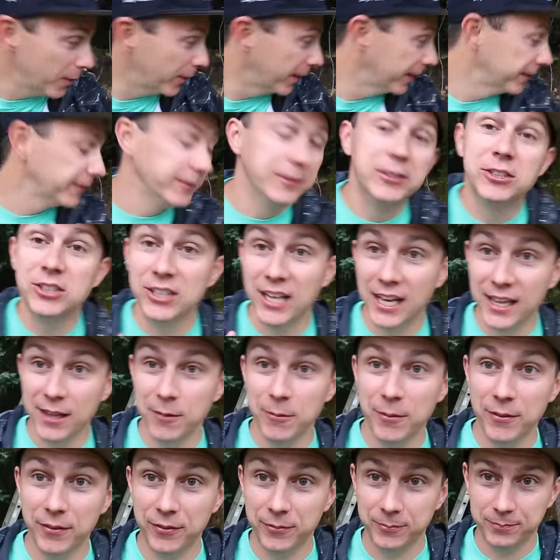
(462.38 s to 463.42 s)
Okay, so now
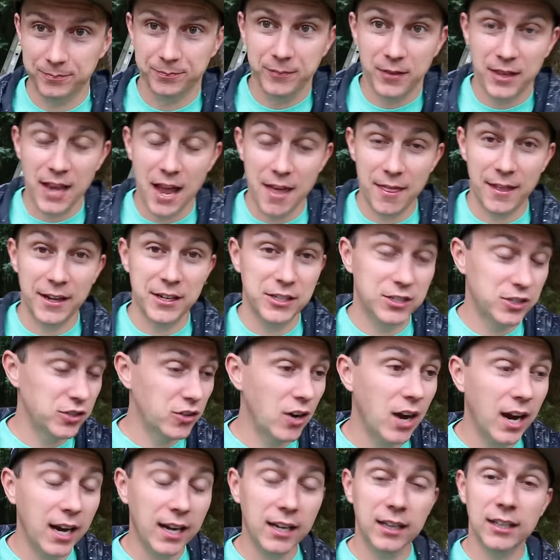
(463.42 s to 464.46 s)
that it's
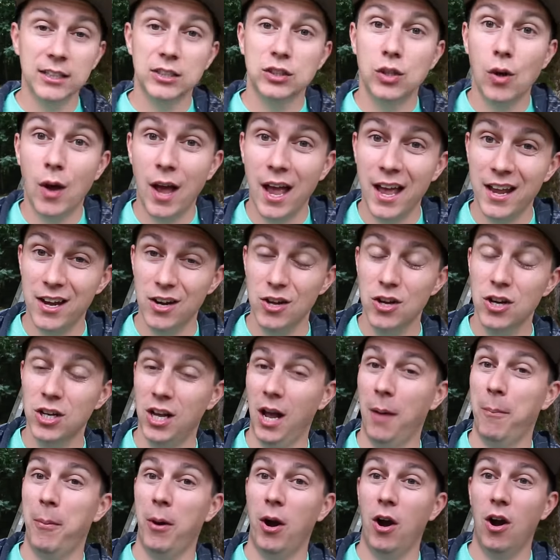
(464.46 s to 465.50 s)
dry, let's go ahead and
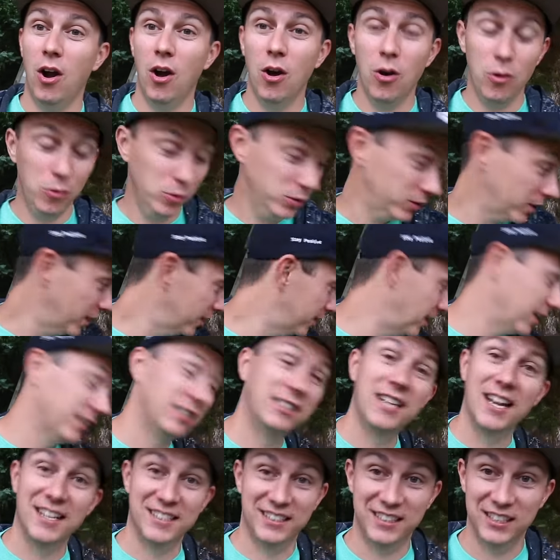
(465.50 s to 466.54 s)
hook up our hose and
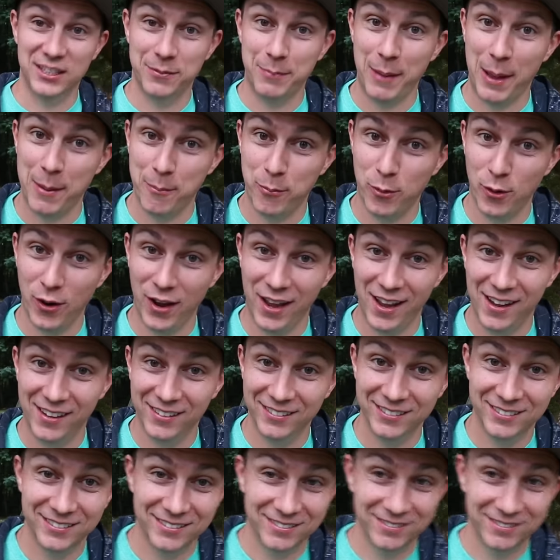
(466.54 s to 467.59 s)
let's test this bad boy out.